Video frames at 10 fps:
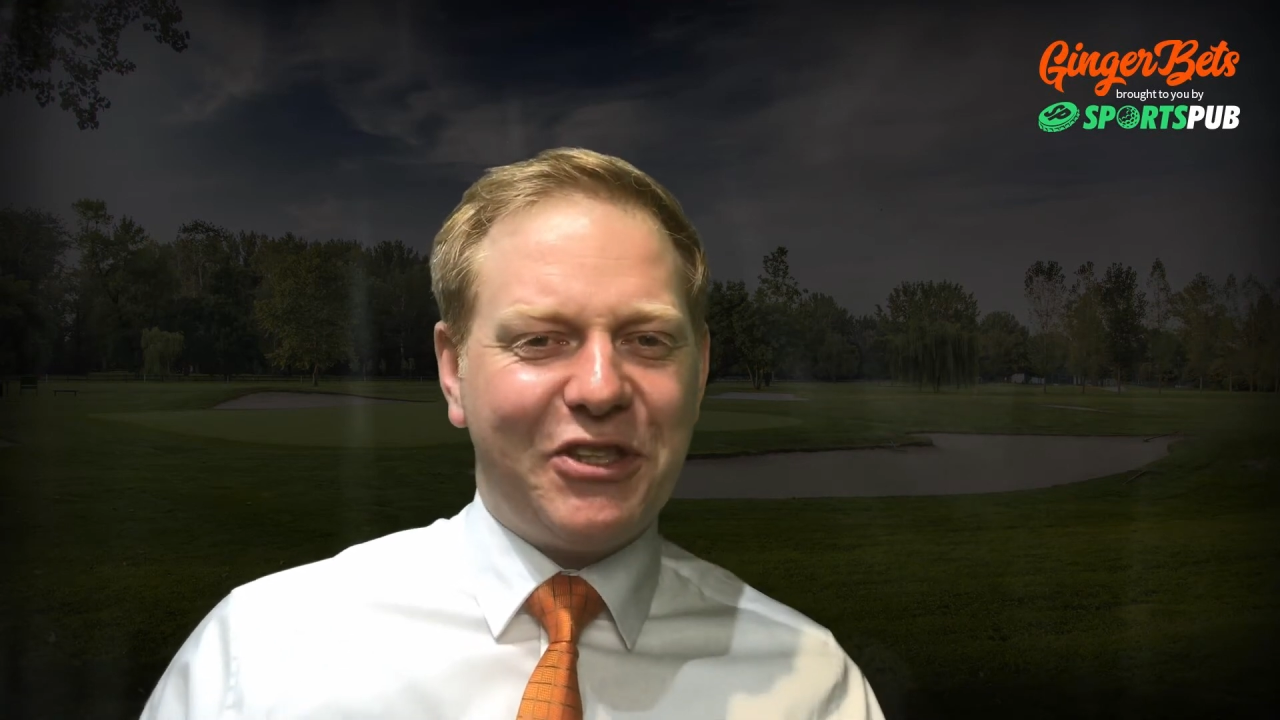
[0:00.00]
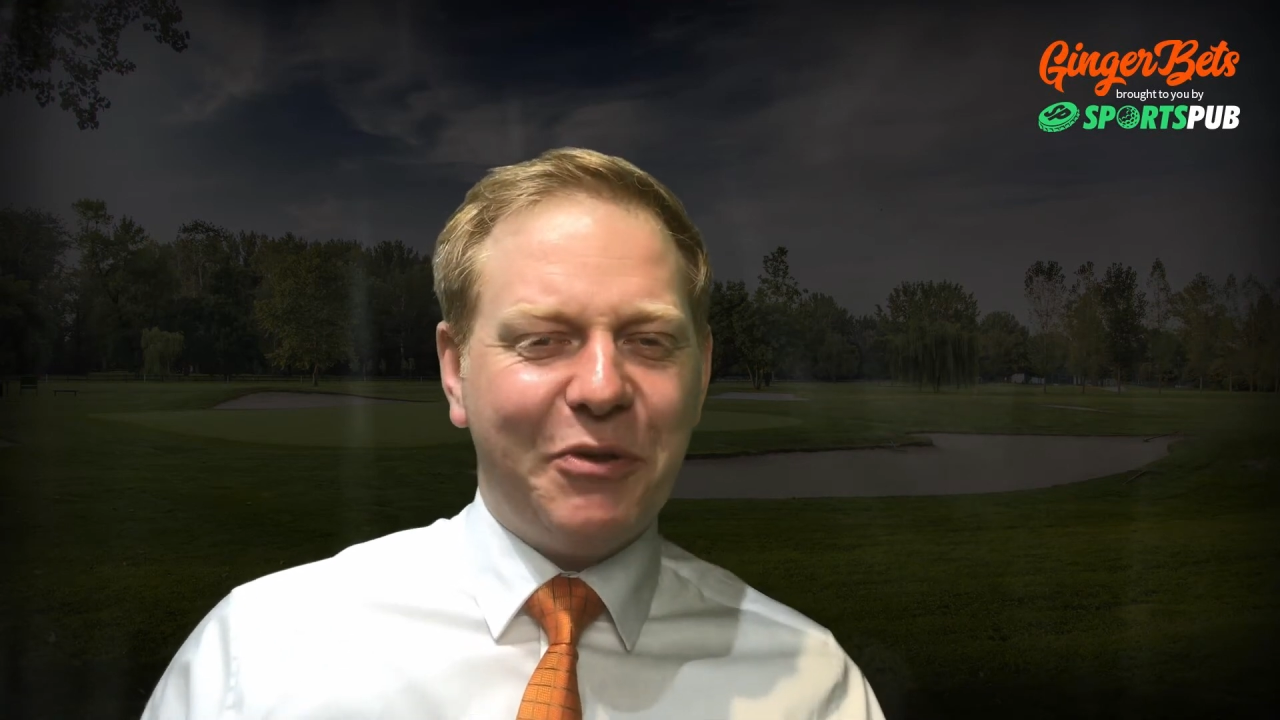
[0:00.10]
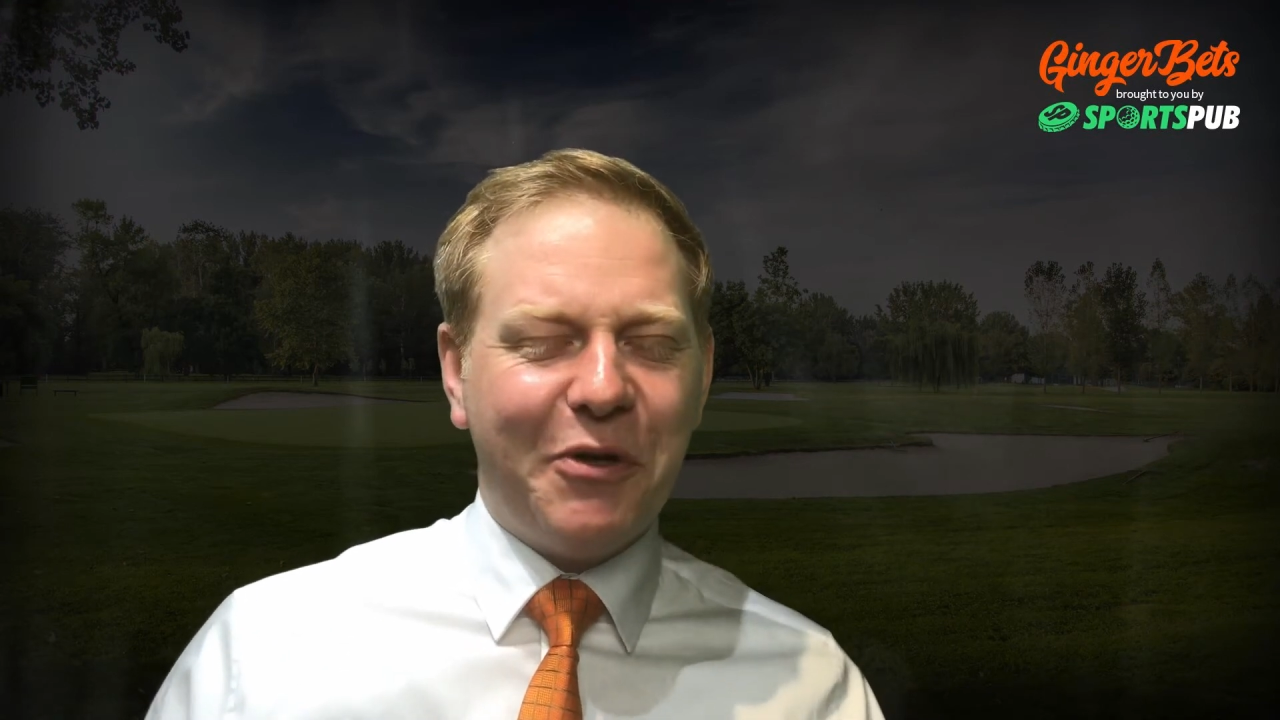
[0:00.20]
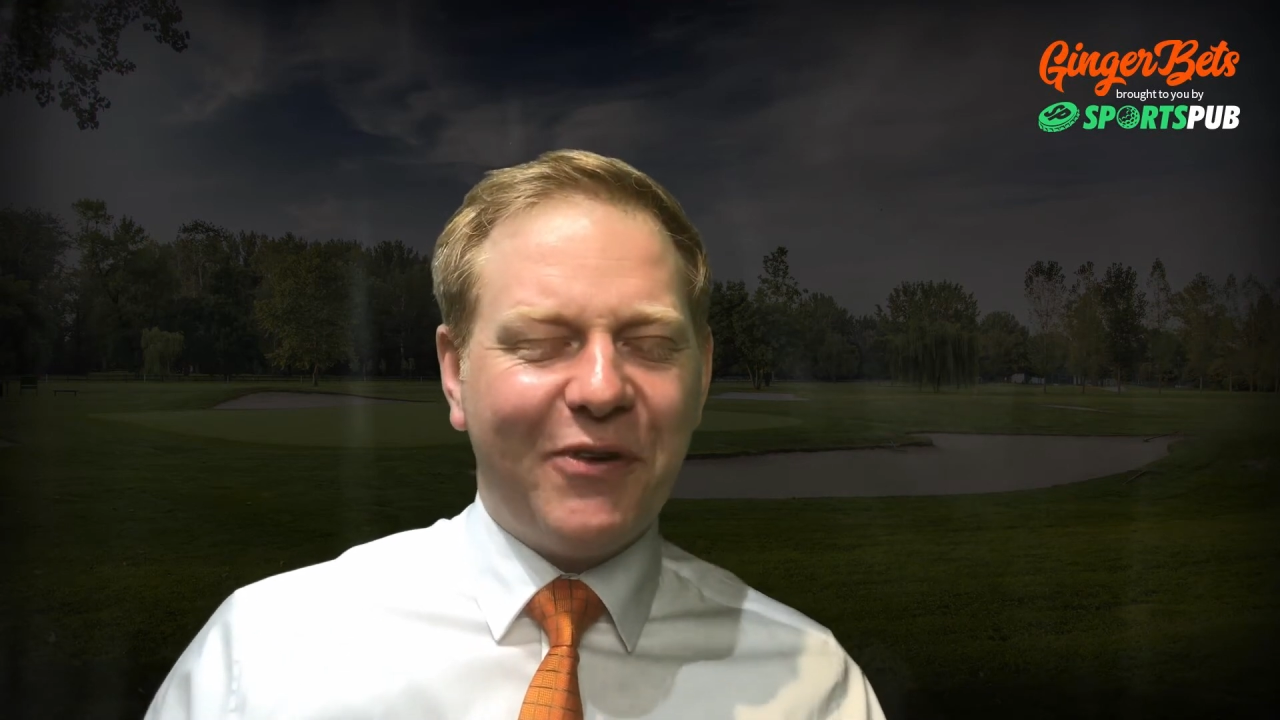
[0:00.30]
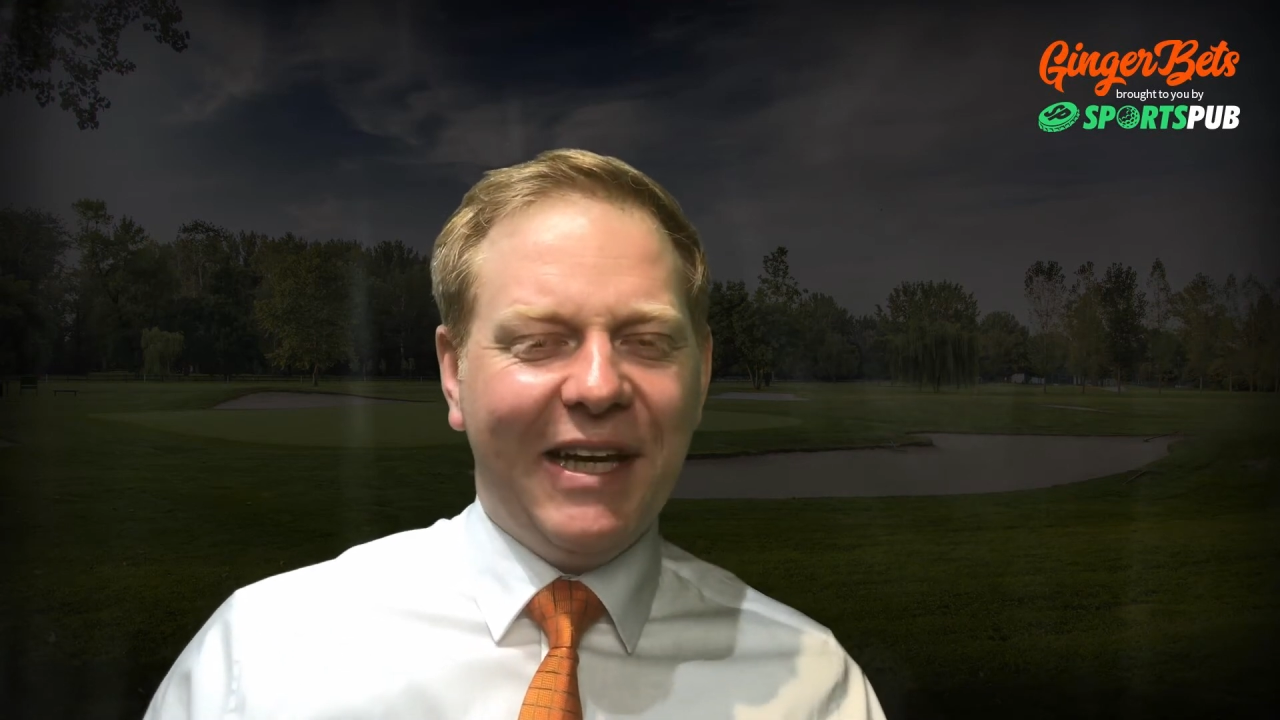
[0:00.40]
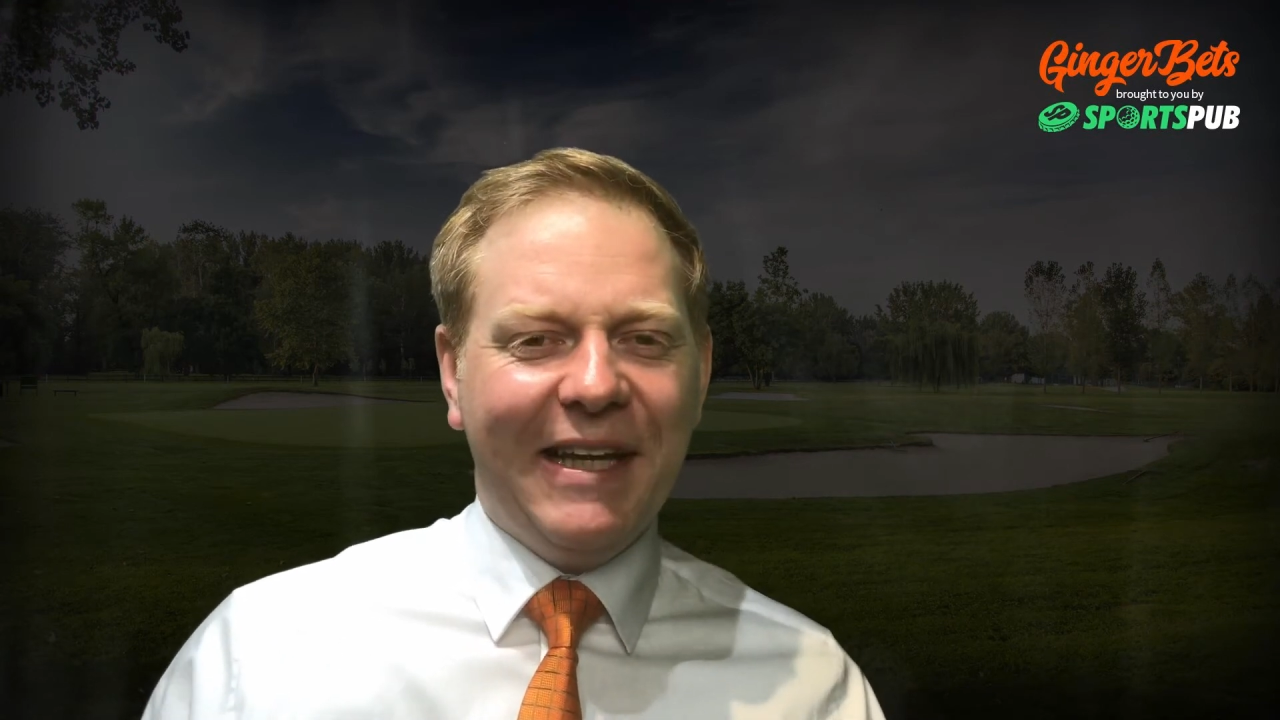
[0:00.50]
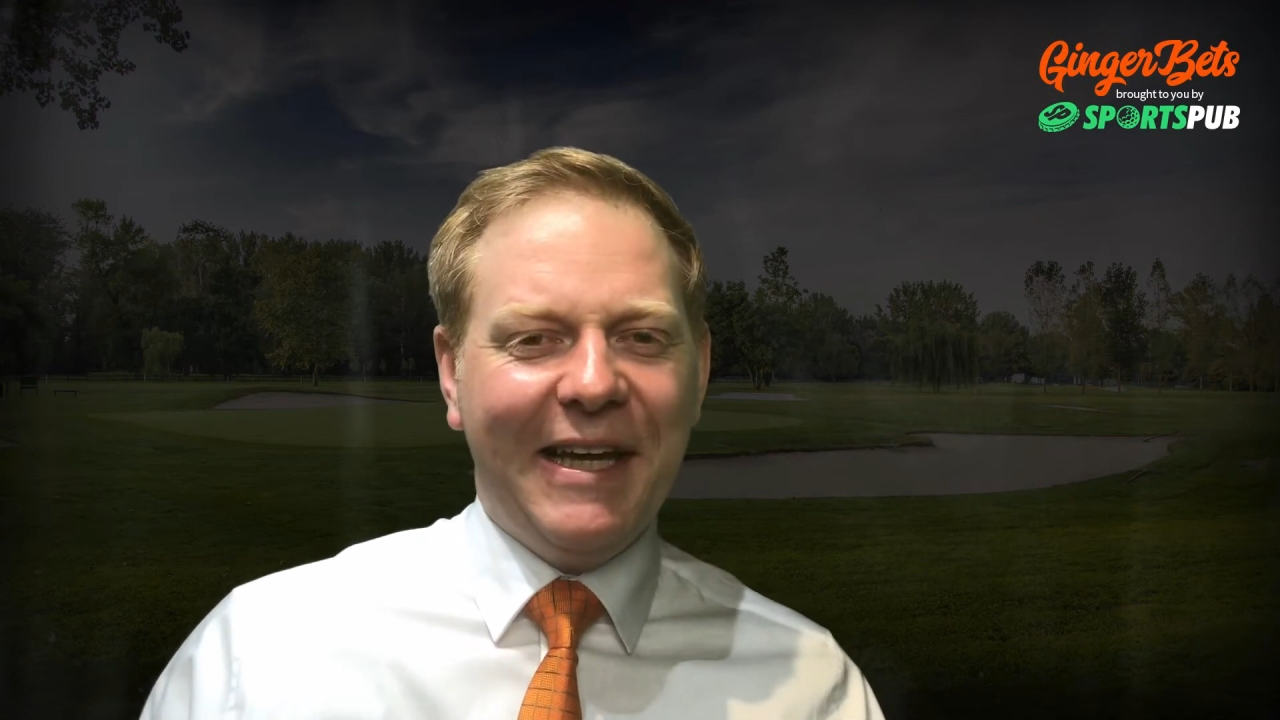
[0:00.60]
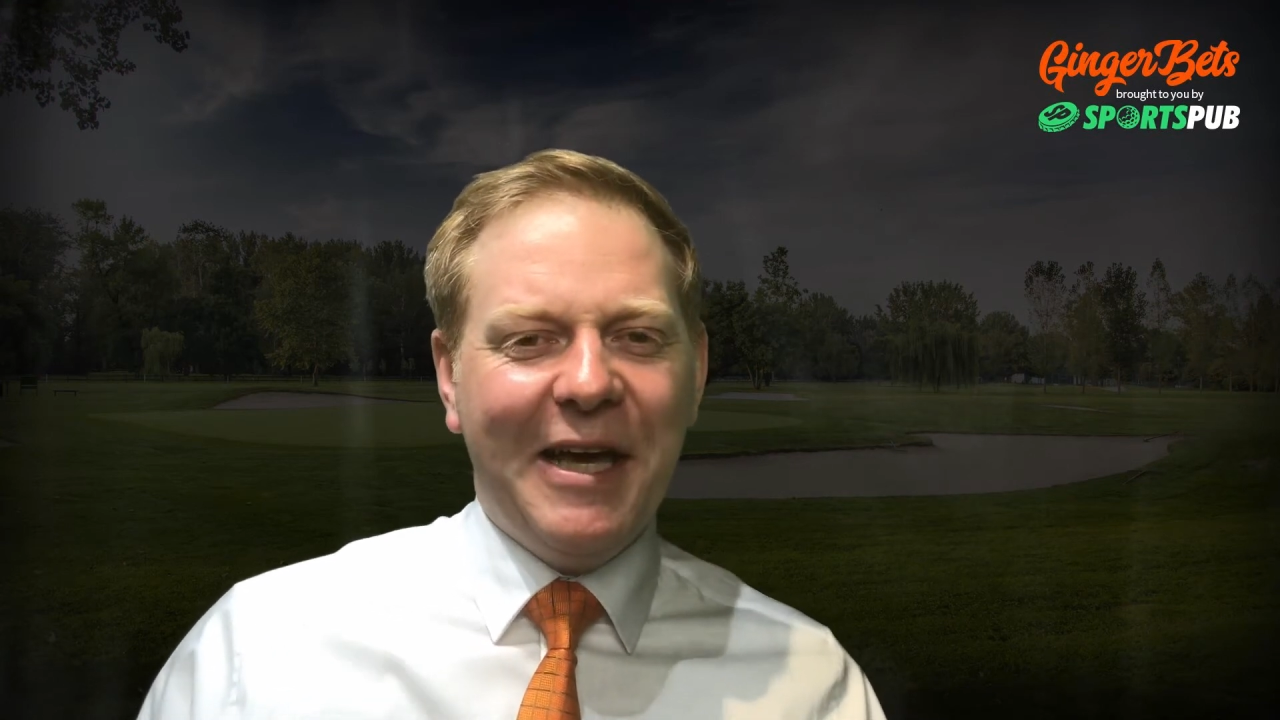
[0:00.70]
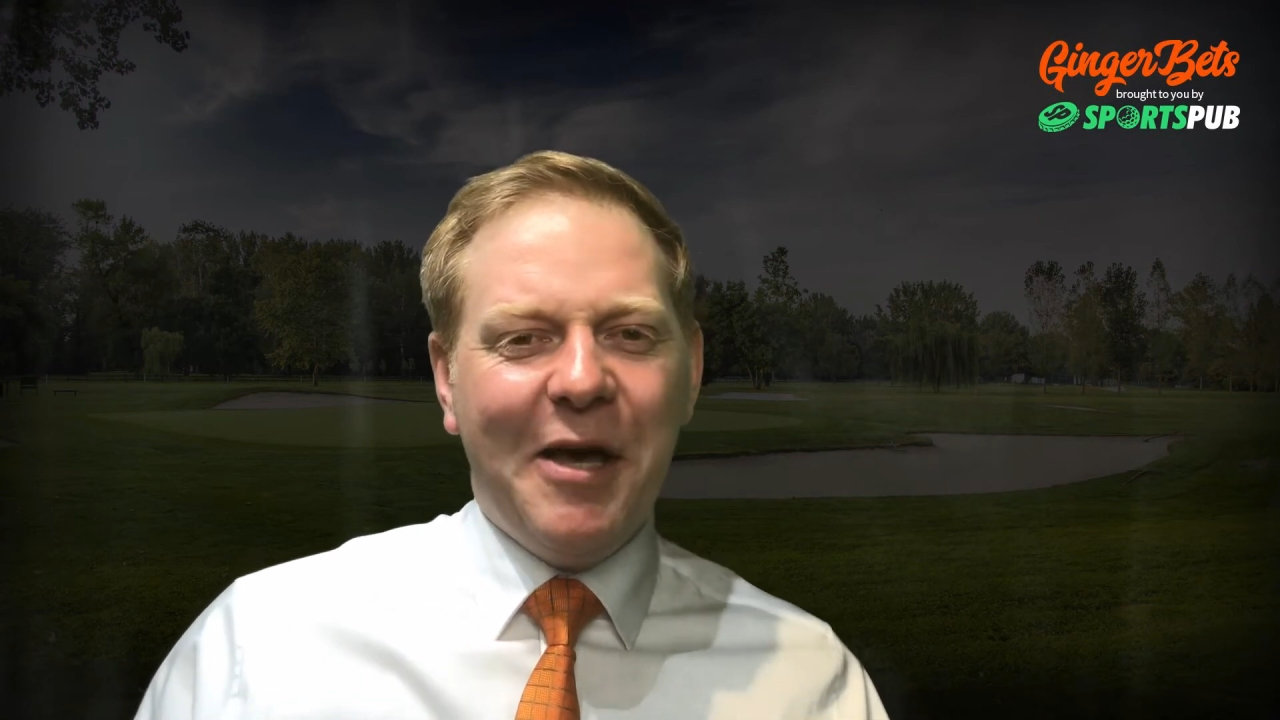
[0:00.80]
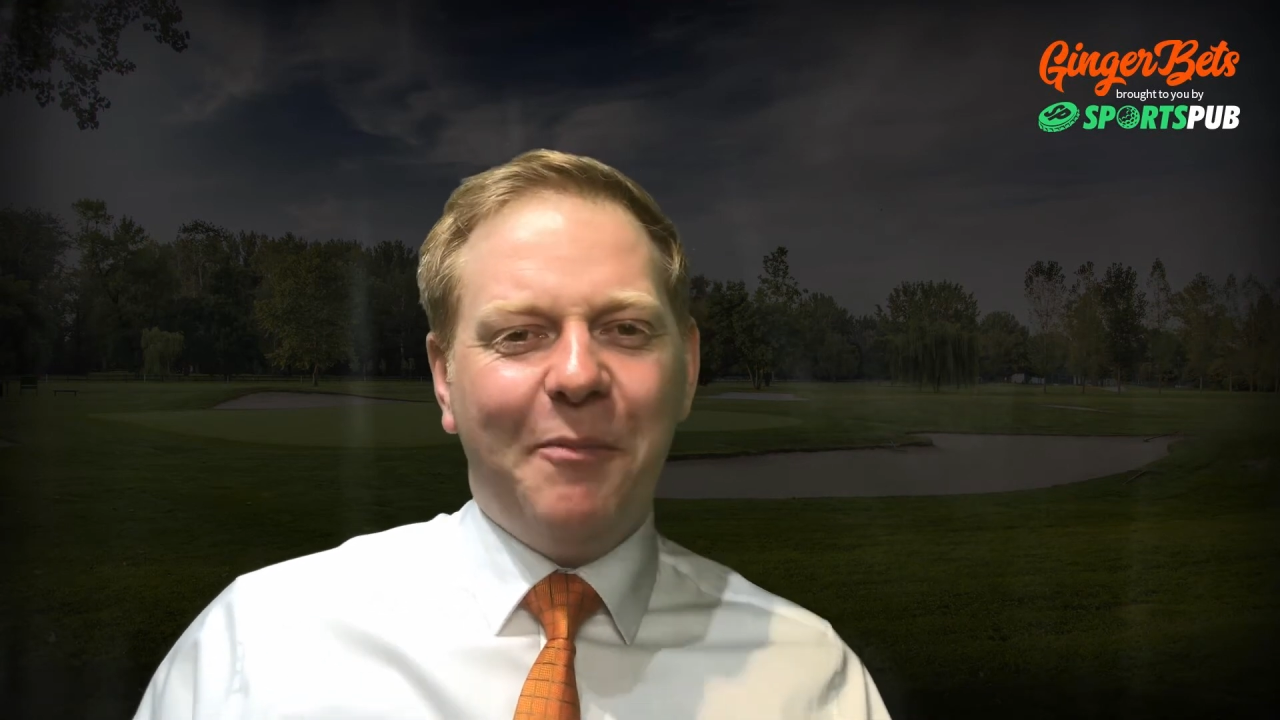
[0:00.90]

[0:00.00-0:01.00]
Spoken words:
two up really,